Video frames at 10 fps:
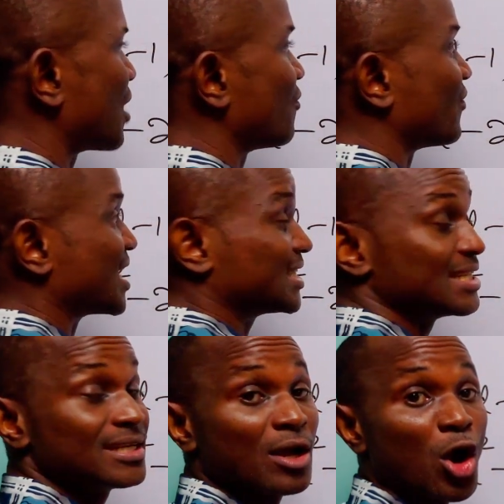1 over d
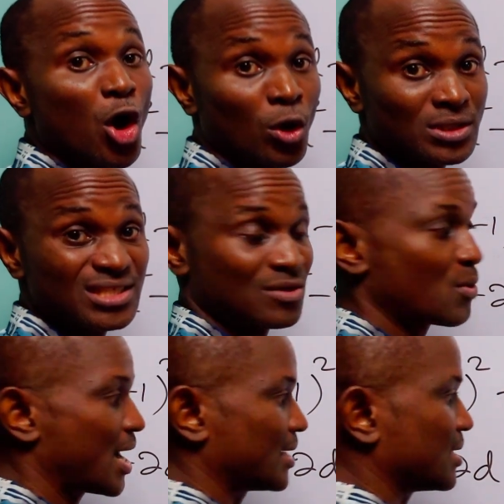all
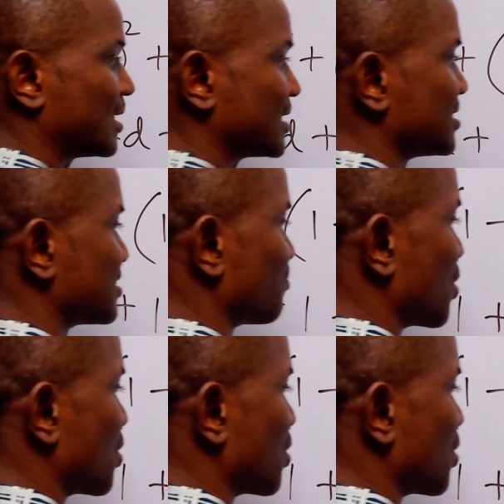squared. That is